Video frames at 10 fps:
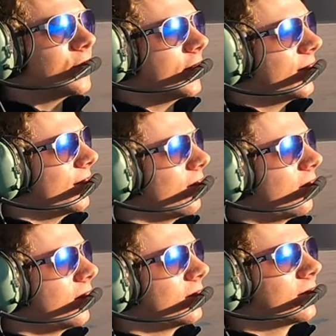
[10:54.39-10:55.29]
and
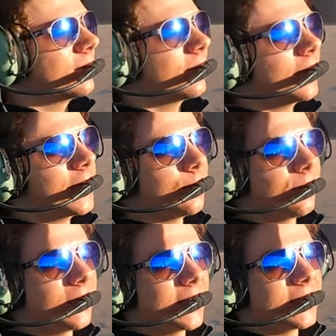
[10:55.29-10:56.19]
yaw, get
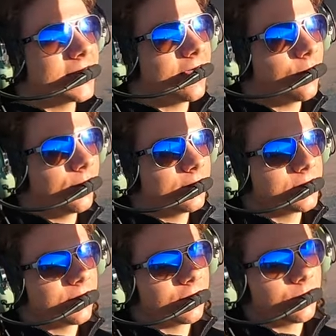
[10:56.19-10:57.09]
blanked out when you
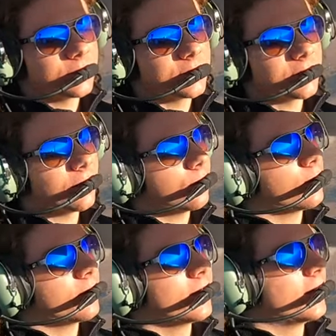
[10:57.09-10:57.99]
start going
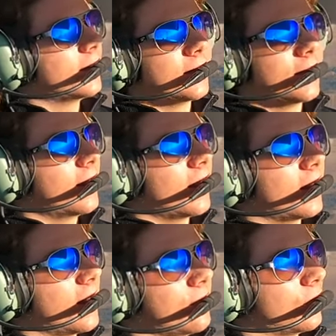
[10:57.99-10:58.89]
slower and
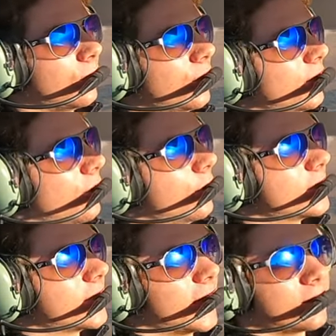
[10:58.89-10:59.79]
I haven't really
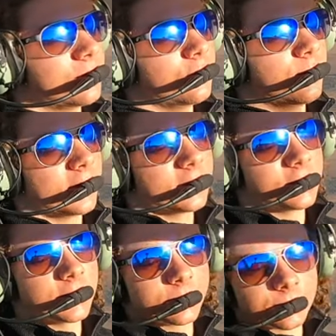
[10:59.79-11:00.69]
noticed that too
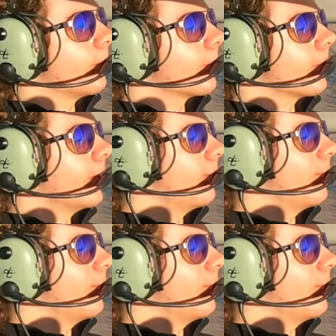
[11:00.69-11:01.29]
much. They